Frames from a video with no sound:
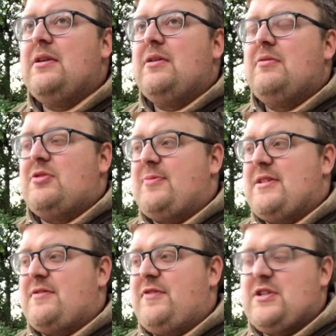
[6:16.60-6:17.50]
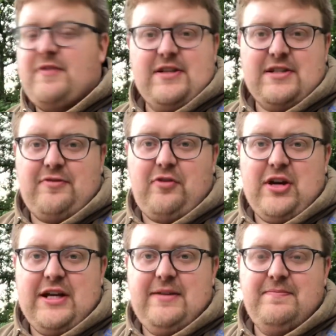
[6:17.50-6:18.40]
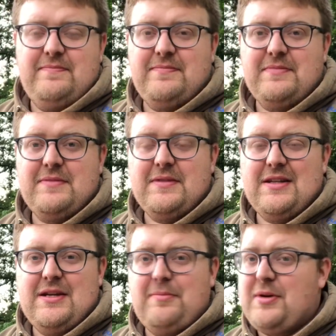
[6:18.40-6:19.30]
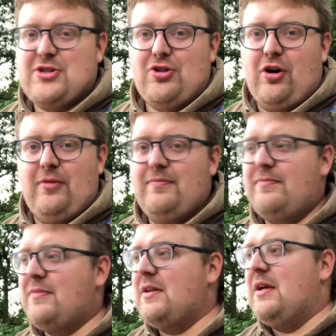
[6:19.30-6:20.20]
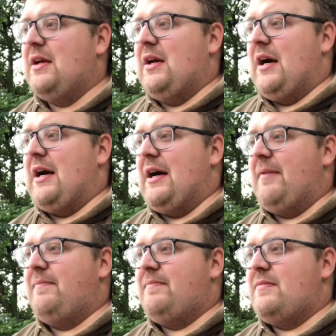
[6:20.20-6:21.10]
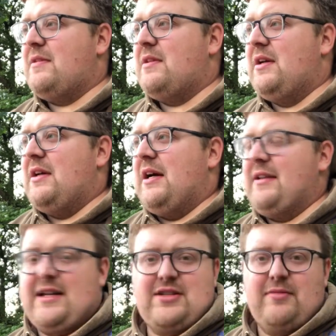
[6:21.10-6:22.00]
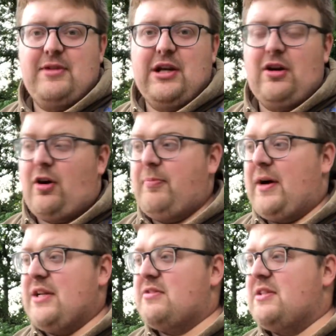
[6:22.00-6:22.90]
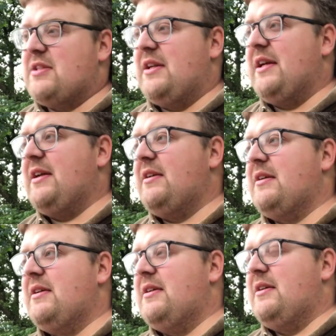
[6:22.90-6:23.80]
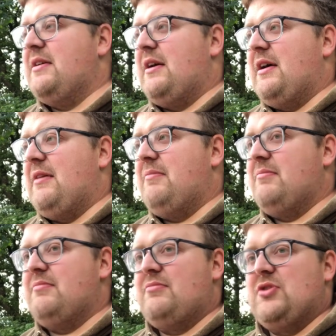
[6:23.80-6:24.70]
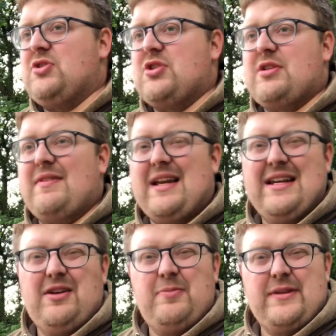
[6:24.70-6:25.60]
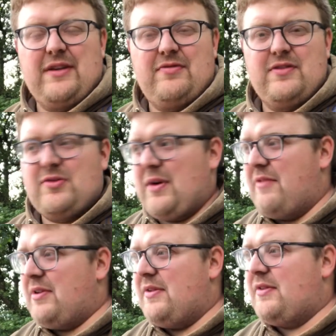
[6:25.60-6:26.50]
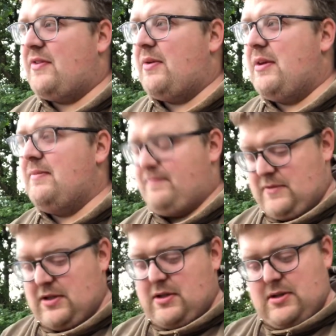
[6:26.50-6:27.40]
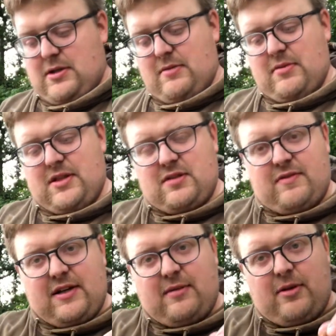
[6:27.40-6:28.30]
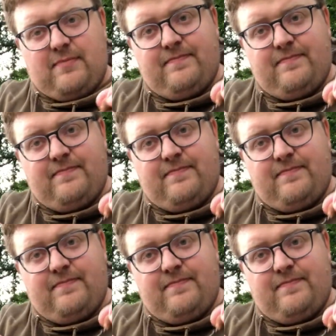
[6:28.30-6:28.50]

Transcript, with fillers: Which means the fish thinks it's free, but it's not. Um, and that's done me a lot of bites recently um, just something a little bit different to what everyone else is doing but that's the rig I'm on